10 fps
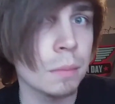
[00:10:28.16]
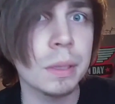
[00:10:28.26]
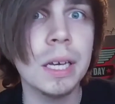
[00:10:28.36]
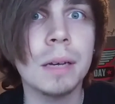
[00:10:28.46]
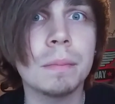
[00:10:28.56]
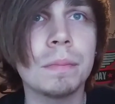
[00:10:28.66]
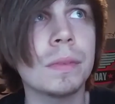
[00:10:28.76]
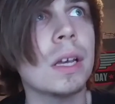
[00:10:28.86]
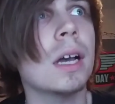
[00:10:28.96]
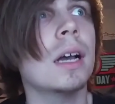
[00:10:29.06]
yeah,
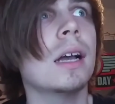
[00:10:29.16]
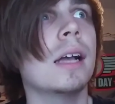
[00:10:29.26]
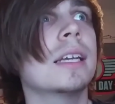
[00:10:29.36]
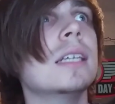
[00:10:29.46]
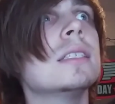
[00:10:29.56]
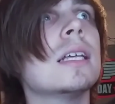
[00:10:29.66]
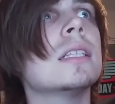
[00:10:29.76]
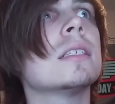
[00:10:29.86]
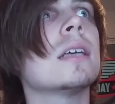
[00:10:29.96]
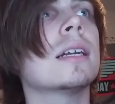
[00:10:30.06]
I guess
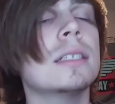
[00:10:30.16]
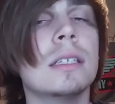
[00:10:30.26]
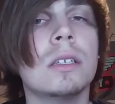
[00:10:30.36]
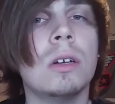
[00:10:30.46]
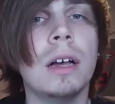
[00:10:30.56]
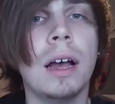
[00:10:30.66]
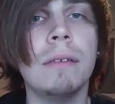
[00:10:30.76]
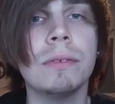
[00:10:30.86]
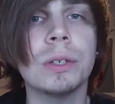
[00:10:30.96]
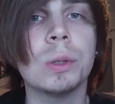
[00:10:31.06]
that's all I
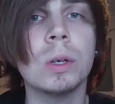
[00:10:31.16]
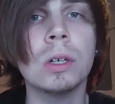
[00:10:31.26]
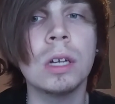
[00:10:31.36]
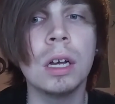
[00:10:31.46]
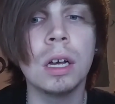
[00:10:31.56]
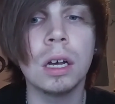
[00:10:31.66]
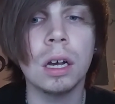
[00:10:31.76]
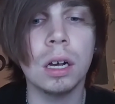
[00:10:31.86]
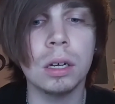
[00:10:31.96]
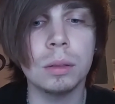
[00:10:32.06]
have for you all.
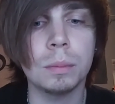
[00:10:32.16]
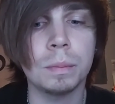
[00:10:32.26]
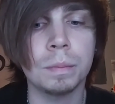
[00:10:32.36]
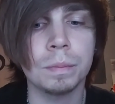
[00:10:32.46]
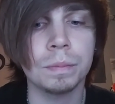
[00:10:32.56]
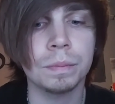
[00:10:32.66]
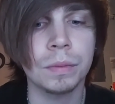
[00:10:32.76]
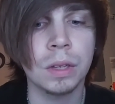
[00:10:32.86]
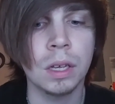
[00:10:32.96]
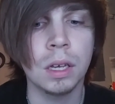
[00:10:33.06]
I
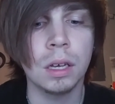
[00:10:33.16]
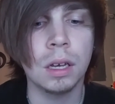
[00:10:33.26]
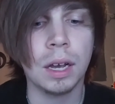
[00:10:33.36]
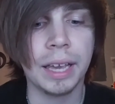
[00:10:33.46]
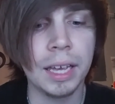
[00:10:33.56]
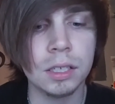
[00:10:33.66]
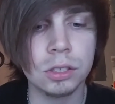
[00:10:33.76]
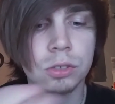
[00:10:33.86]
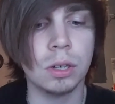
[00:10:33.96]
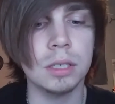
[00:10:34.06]
can't
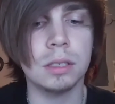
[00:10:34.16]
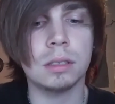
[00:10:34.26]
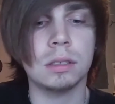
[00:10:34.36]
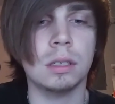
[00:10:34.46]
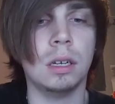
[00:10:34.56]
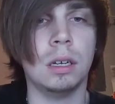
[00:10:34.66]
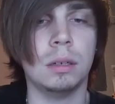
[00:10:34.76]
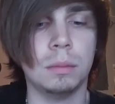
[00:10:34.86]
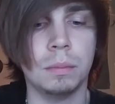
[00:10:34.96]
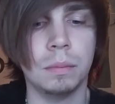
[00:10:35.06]
stress
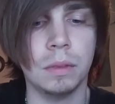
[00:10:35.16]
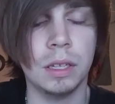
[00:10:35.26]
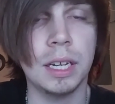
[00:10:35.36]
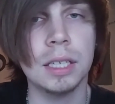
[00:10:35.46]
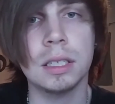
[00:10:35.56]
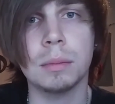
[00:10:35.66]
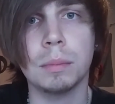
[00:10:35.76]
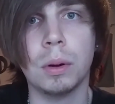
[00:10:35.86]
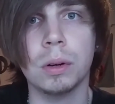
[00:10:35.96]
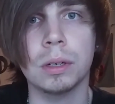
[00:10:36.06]
the testing
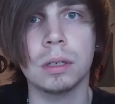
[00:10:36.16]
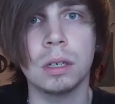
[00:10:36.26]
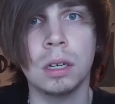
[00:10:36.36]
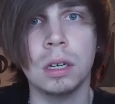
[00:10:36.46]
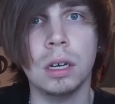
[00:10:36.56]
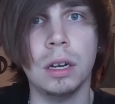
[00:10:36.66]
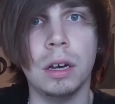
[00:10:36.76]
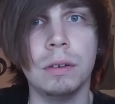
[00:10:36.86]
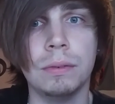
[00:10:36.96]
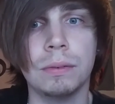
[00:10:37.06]
part
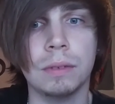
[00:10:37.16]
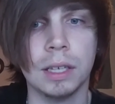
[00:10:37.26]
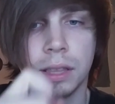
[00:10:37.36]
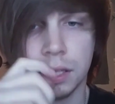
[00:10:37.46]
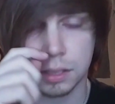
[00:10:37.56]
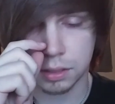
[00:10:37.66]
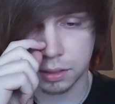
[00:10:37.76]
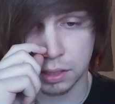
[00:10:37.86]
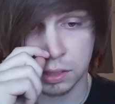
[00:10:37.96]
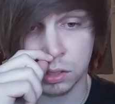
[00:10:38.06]
enough. Like that's
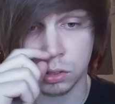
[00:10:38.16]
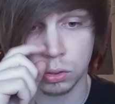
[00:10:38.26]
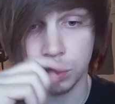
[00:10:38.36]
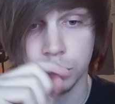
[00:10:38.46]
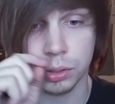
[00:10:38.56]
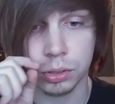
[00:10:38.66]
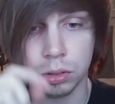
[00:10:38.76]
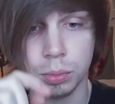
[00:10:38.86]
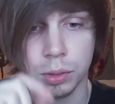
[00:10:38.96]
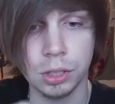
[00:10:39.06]
super
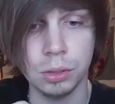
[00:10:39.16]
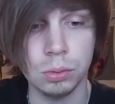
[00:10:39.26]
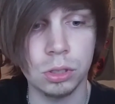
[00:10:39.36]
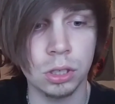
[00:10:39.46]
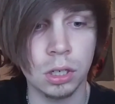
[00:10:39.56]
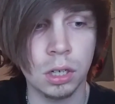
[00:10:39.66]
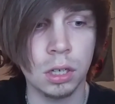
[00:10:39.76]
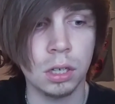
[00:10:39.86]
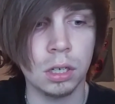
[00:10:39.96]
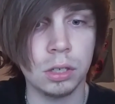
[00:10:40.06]
huge.
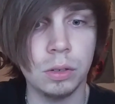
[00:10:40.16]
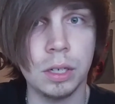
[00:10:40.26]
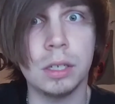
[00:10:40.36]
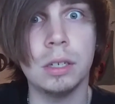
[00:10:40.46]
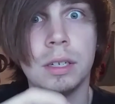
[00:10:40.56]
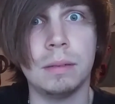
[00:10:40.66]
You need to